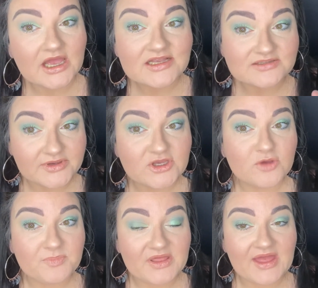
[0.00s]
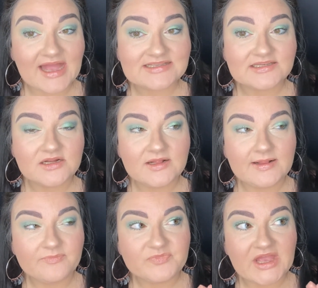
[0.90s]
so it could be that.
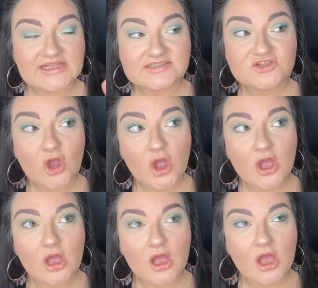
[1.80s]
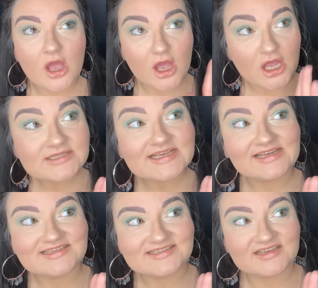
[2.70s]
It's not hurting
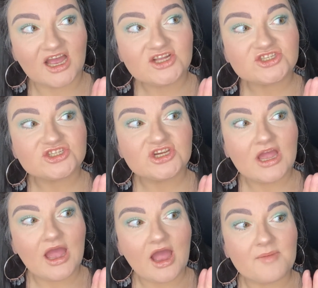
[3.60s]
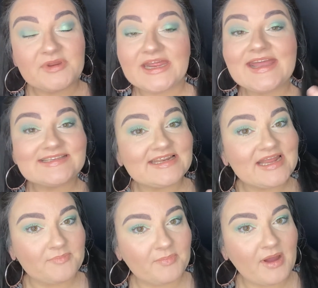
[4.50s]
as such. I mean, it is a
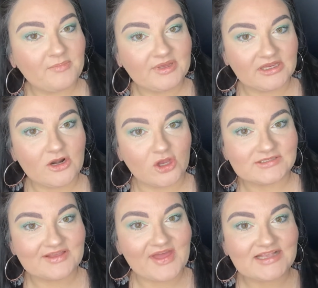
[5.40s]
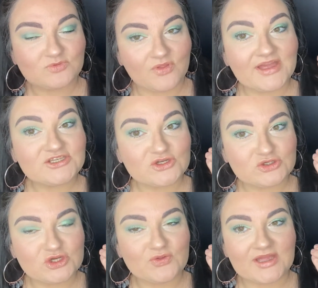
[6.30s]
lip pumping gloss, so that's what they do.
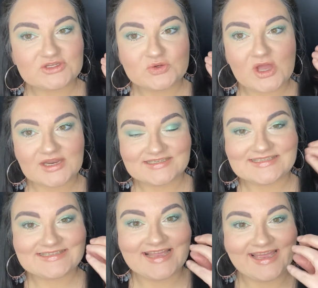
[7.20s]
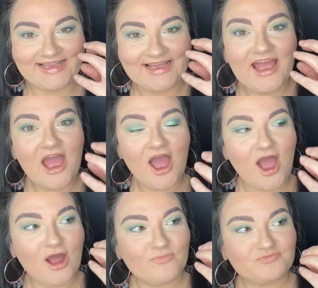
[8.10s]
They do kind of sting
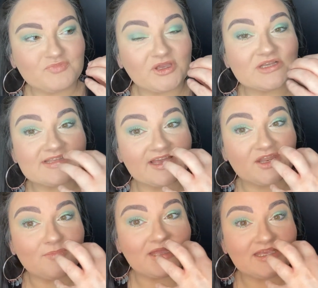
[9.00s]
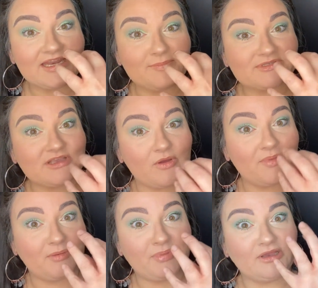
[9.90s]
because they're going to make your lips go a
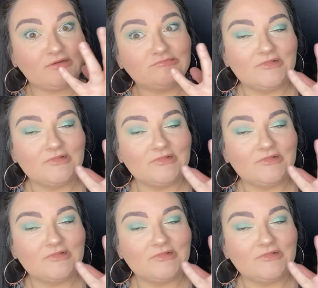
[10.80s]
bit bigger.